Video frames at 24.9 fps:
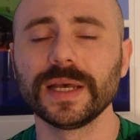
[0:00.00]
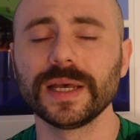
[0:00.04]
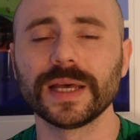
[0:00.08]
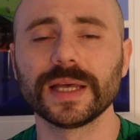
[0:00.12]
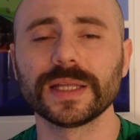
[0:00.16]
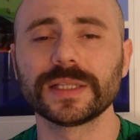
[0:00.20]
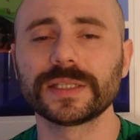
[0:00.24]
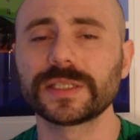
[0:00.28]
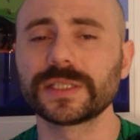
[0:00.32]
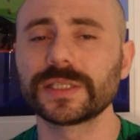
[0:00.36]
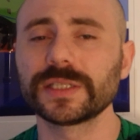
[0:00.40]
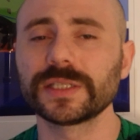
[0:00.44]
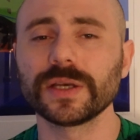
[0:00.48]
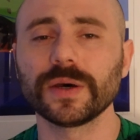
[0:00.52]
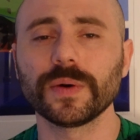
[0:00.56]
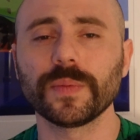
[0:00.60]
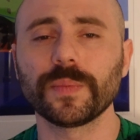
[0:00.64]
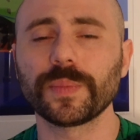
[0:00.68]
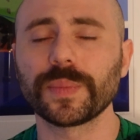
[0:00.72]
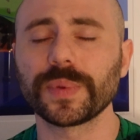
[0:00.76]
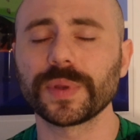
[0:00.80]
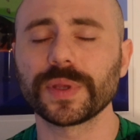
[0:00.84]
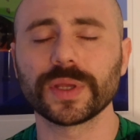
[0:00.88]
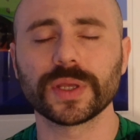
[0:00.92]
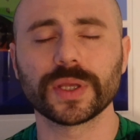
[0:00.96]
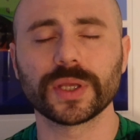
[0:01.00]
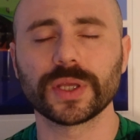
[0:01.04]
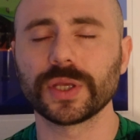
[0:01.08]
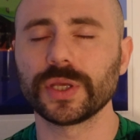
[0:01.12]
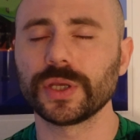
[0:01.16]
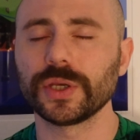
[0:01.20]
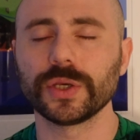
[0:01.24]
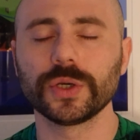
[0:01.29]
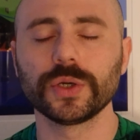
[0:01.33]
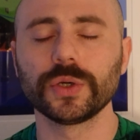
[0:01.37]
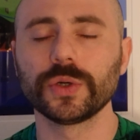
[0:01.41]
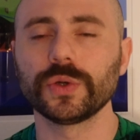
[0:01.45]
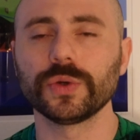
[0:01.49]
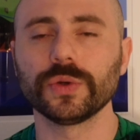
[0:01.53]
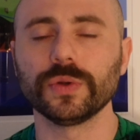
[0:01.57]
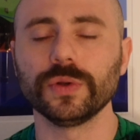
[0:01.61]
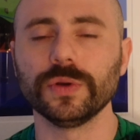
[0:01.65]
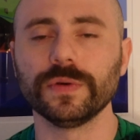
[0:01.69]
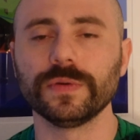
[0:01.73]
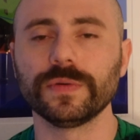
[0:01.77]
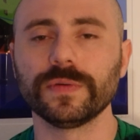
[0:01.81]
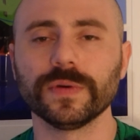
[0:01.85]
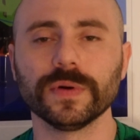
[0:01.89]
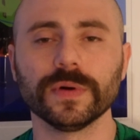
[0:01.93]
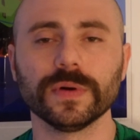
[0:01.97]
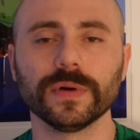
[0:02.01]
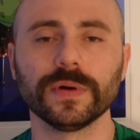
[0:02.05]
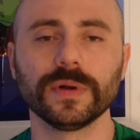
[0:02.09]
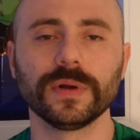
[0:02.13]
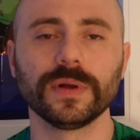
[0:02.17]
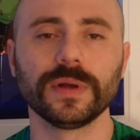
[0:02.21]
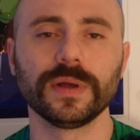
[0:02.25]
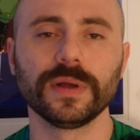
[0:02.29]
It's so beautiful.